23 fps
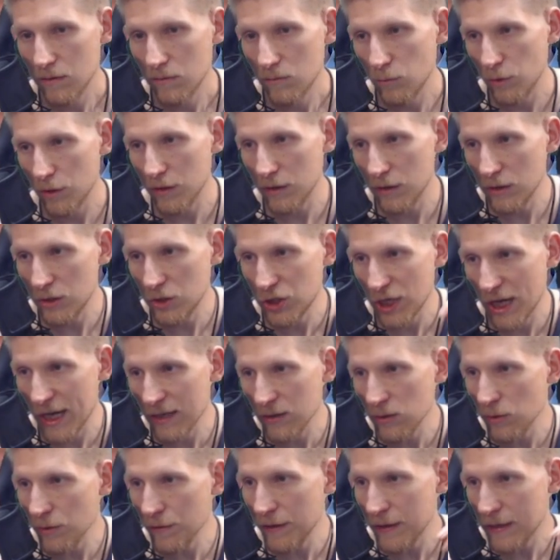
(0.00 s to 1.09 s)
We're going to
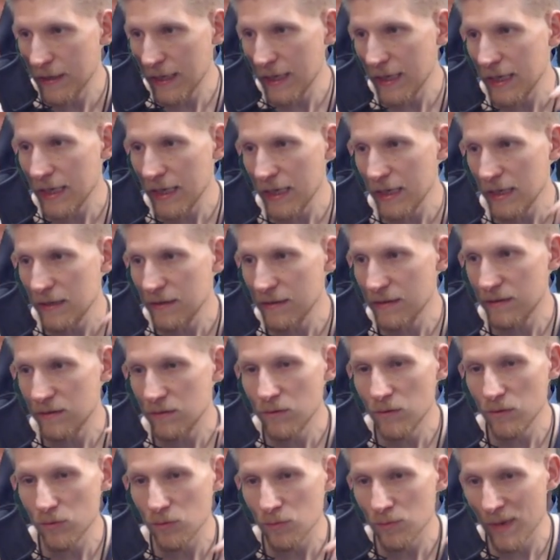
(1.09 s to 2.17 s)
jangle the keys. Do
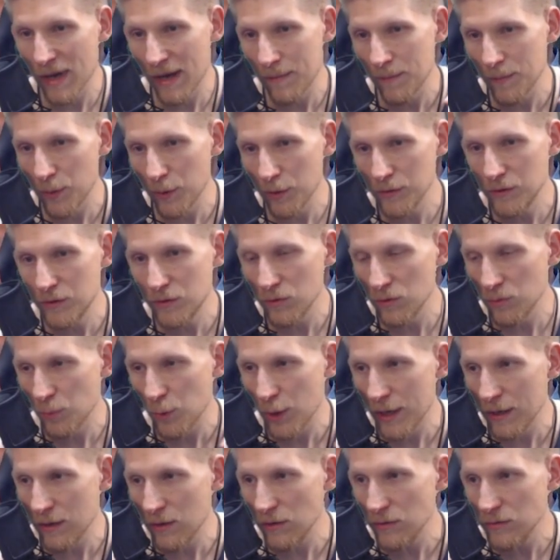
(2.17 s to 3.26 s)
you remember Tomb
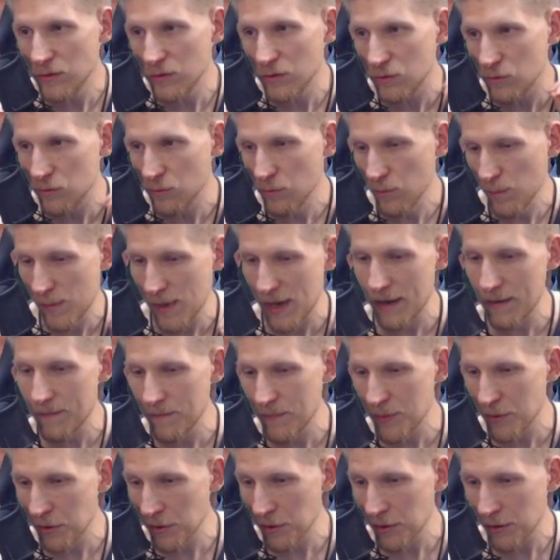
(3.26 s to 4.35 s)
Raider? Do you
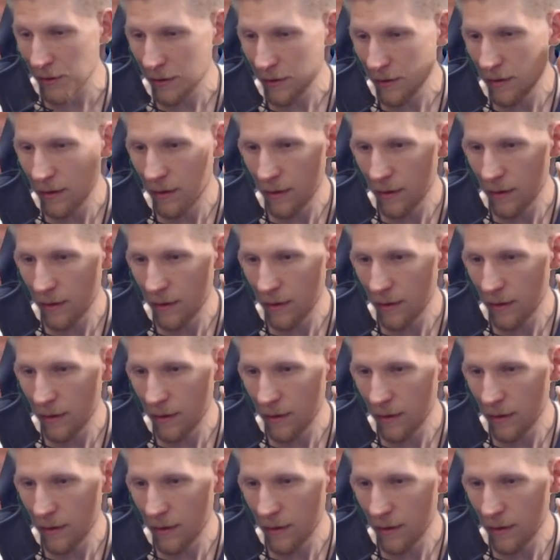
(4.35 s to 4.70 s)
remember?